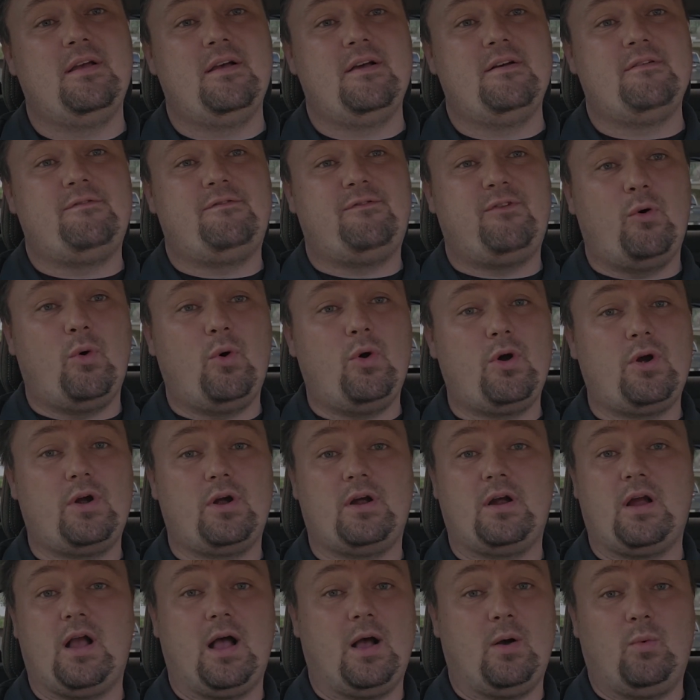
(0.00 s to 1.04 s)
for
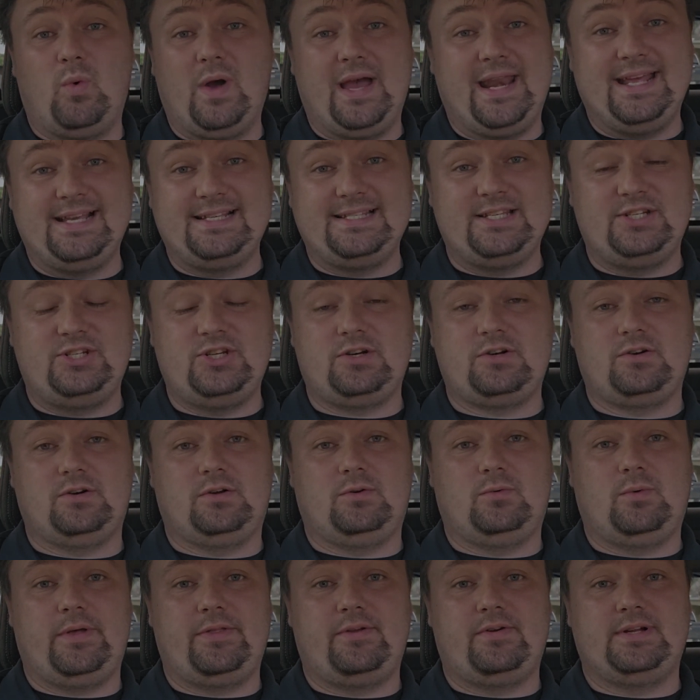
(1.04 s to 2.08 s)
weddings in general,
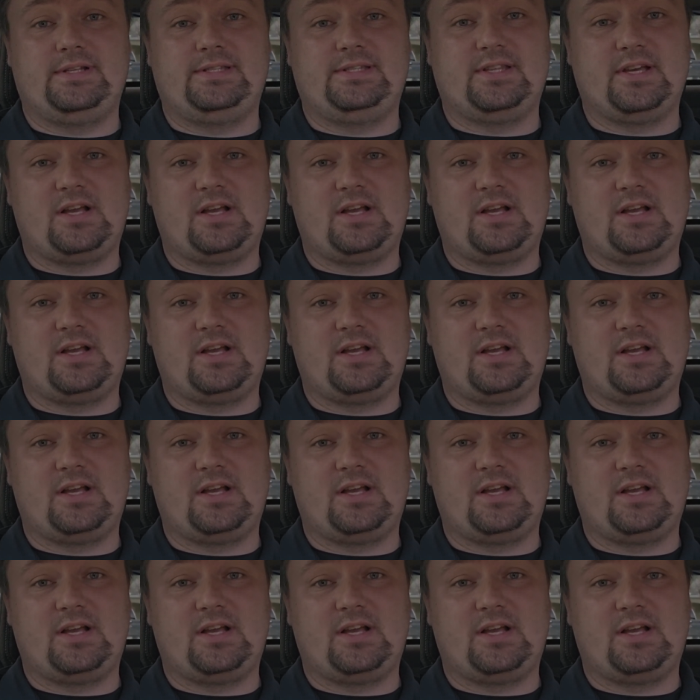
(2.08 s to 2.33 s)
whether it's the